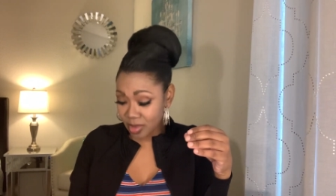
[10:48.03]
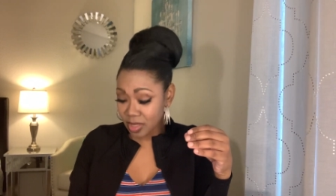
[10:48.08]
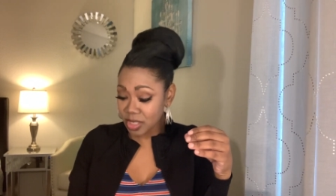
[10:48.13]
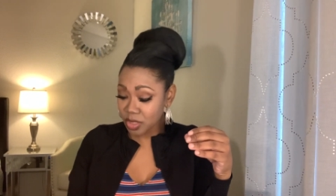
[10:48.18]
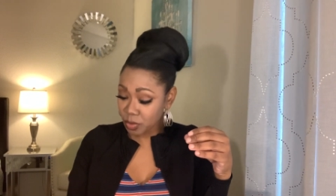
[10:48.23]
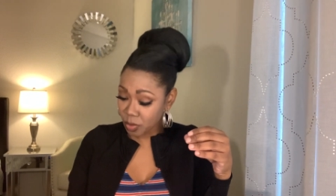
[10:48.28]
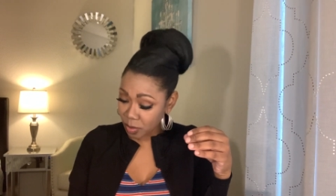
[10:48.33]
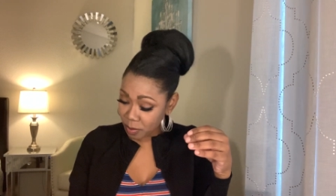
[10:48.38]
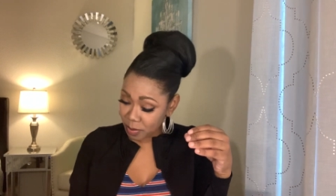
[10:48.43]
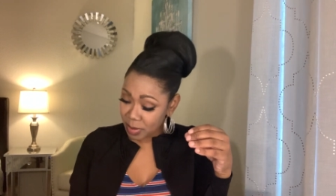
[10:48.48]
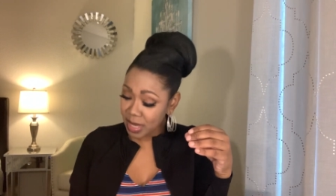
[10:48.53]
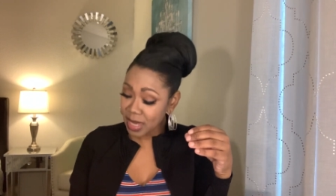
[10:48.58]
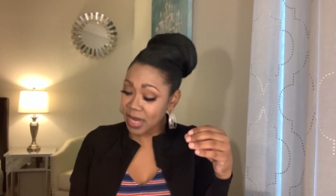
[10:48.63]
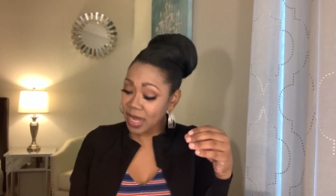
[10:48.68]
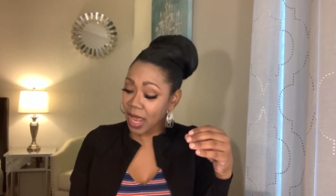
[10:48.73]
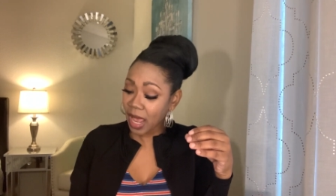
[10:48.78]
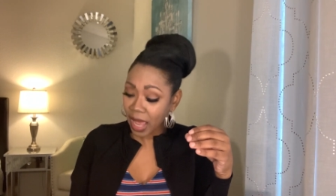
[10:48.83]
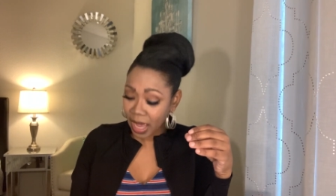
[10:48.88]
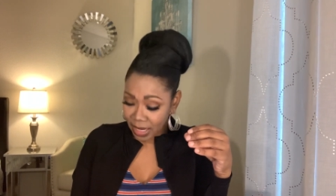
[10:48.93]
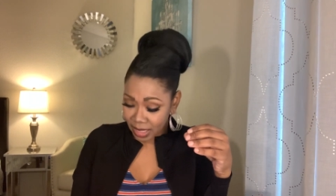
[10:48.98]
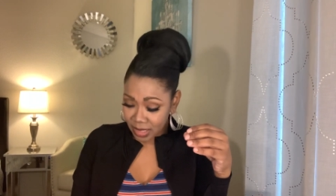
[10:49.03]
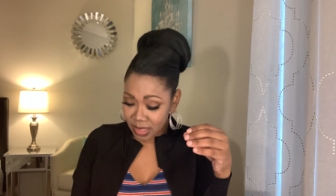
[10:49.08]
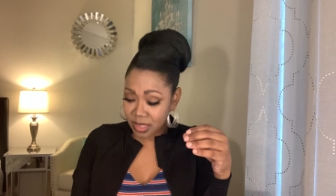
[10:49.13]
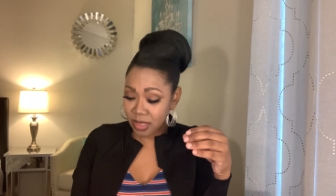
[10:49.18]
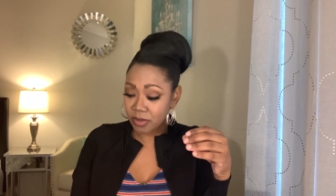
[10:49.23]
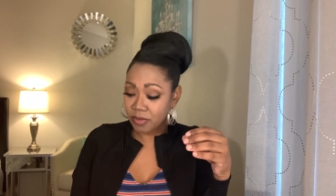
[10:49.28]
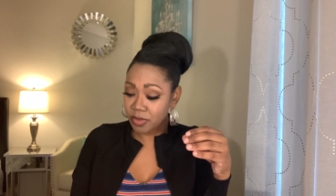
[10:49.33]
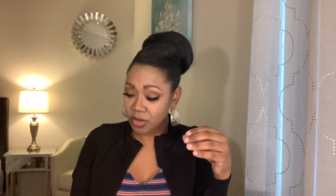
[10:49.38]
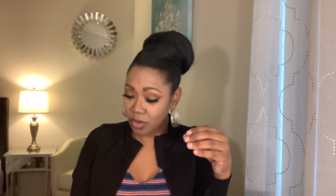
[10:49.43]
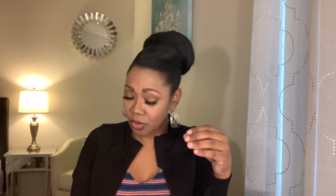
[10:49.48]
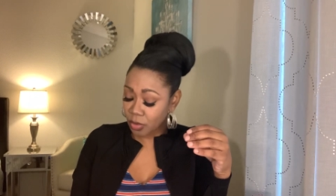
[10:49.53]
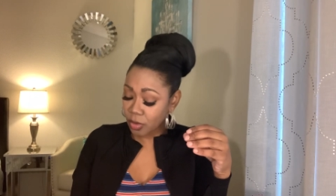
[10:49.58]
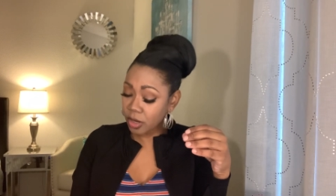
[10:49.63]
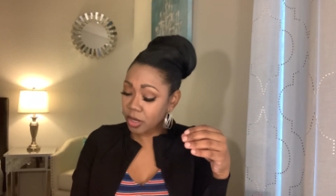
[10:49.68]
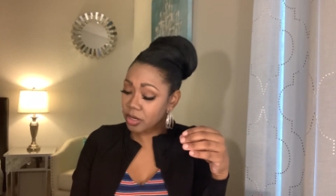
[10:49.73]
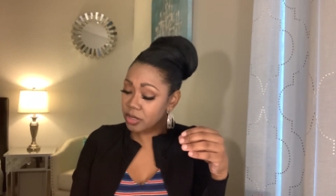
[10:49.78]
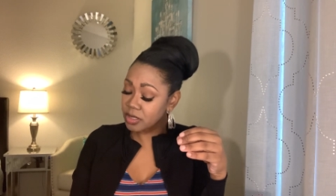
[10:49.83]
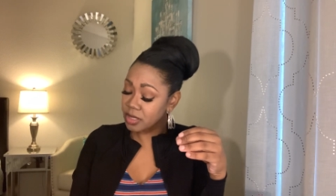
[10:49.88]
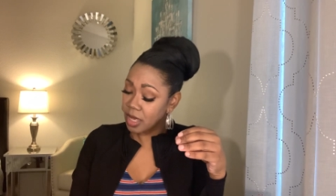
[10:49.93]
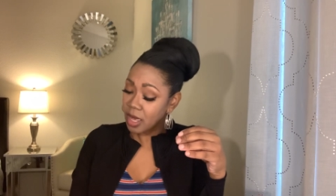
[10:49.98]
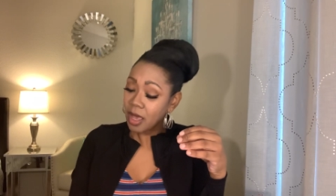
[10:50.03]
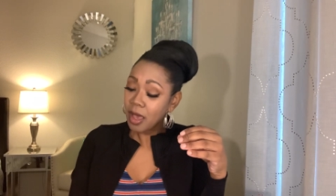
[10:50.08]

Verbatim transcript: This would be an ex of yours,